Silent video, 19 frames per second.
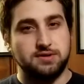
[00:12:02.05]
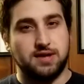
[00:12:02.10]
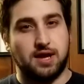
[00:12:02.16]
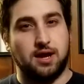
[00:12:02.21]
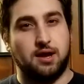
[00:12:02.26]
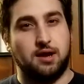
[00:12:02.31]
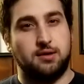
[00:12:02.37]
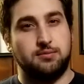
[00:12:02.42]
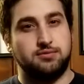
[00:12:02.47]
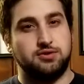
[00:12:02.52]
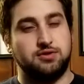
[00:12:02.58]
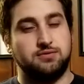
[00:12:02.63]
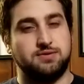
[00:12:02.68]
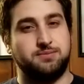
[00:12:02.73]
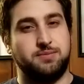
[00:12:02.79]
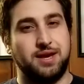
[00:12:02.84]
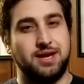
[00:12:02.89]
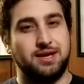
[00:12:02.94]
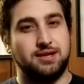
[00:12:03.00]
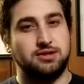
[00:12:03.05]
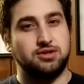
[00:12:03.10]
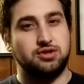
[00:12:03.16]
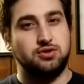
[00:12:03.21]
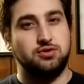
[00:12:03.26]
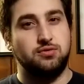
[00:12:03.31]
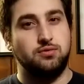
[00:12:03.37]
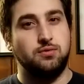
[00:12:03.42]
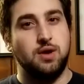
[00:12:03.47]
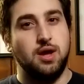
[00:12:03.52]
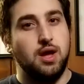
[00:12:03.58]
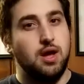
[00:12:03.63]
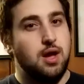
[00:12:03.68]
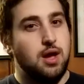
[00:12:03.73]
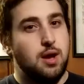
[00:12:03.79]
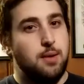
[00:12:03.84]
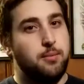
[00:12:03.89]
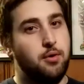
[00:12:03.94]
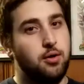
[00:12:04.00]
Um, she was big into
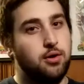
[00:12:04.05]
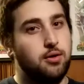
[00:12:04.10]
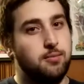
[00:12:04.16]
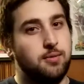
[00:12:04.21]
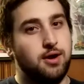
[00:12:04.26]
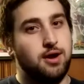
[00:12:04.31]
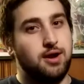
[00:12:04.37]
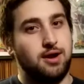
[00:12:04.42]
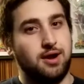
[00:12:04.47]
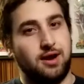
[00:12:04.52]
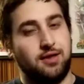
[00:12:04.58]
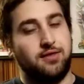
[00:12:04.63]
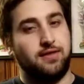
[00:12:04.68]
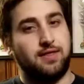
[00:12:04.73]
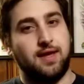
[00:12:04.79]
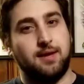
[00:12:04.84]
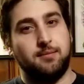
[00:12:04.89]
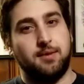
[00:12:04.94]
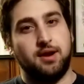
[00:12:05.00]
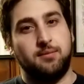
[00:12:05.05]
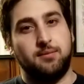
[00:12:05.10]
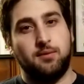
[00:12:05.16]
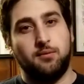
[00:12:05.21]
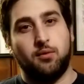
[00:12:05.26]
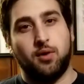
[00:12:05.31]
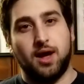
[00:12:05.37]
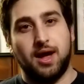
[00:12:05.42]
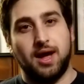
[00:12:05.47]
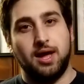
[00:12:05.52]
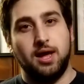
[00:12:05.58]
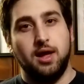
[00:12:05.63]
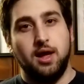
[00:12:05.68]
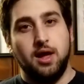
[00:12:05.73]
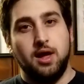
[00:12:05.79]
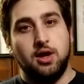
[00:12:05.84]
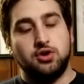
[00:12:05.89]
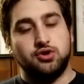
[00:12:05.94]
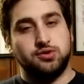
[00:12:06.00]
Pokemon, and I think that might have been why.
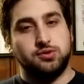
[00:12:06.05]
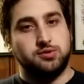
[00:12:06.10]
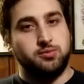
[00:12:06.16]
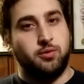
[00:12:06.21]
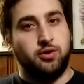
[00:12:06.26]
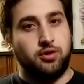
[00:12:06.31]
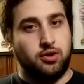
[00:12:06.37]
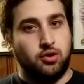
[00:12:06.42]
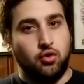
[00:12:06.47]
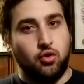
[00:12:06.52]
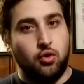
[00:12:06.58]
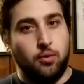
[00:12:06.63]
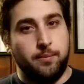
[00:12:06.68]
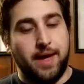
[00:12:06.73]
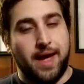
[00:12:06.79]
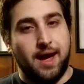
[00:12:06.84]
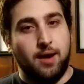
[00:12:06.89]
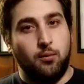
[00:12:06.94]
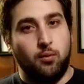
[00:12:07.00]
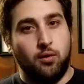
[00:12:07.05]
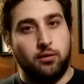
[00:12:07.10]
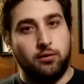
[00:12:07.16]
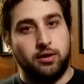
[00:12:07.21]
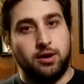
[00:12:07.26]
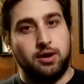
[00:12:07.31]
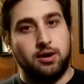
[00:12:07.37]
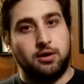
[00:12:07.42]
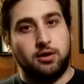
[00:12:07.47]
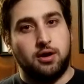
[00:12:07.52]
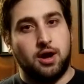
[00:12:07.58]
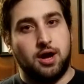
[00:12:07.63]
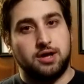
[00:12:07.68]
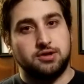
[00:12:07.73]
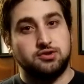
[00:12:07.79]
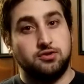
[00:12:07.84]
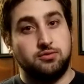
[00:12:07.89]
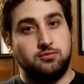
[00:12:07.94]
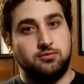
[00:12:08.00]
She was wearing a Golbat warrior
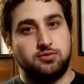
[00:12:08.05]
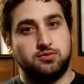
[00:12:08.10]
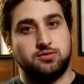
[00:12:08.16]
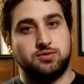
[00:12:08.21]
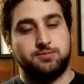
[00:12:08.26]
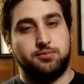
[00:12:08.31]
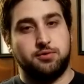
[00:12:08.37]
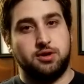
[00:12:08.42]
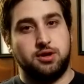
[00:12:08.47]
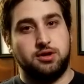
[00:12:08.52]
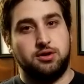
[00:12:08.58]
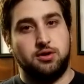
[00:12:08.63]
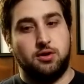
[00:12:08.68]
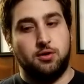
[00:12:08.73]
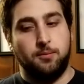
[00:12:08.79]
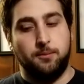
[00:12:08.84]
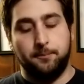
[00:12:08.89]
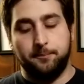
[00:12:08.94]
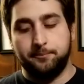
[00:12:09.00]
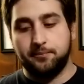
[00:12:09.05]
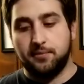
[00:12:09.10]
costume, which was pretty dope.